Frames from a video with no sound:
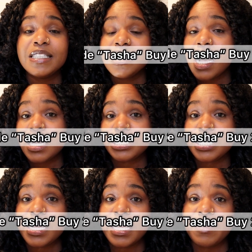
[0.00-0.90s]

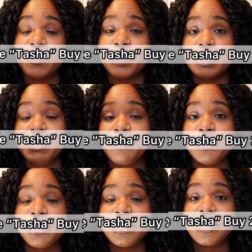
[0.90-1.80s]
Tasha if you're going to be
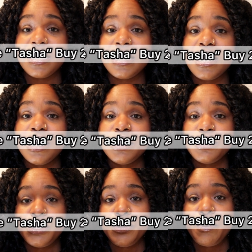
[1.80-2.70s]
purchasing
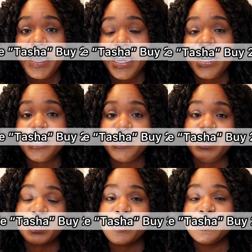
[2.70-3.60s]
2 pairs. You
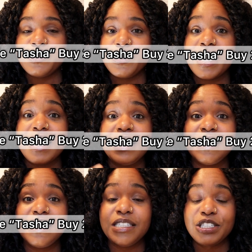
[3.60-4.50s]
can also get
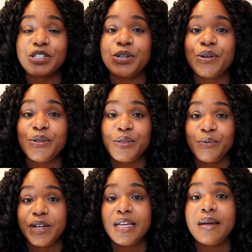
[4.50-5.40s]
an additional
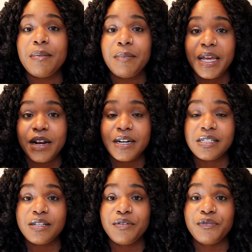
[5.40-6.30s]
3
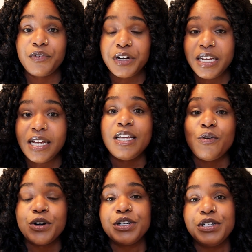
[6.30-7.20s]
pairs free. In
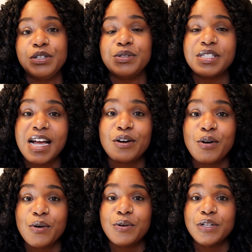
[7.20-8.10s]
order to use that
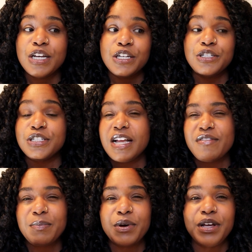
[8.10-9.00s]
code, you just have
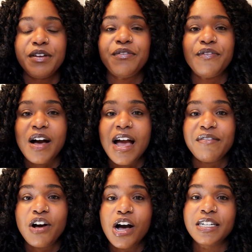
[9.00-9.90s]
to put
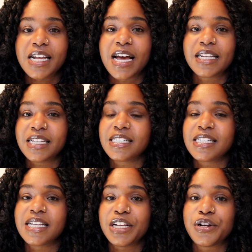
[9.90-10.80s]
5 contact
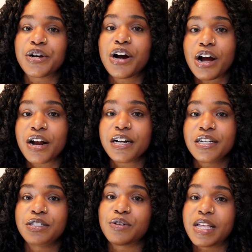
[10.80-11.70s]
lenses in your
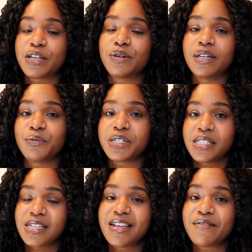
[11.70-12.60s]
cart so that you can
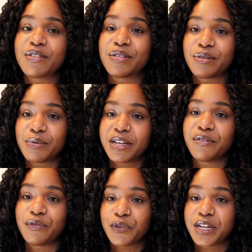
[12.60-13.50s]
receive the 3
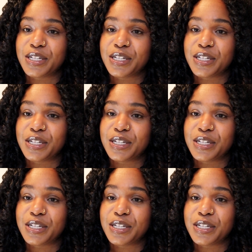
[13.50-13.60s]
free.